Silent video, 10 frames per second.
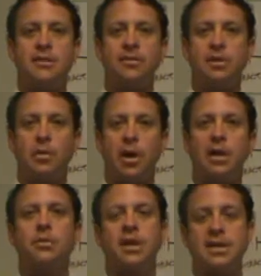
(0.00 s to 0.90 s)
off the
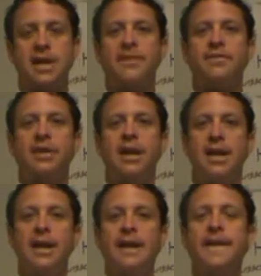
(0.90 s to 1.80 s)
market because I feel
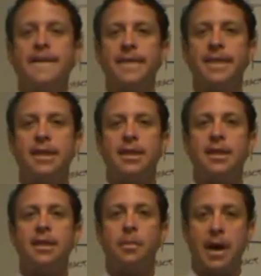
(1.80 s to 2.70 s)
like
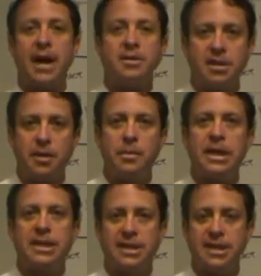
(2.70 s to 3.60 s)
the buyer's
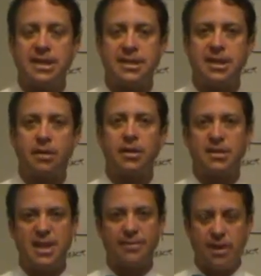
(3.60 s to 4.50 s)
committed to this deal
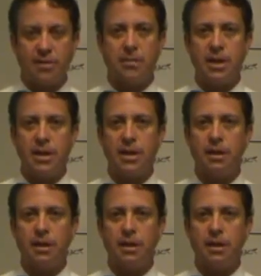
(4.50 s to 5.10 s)
because they've given me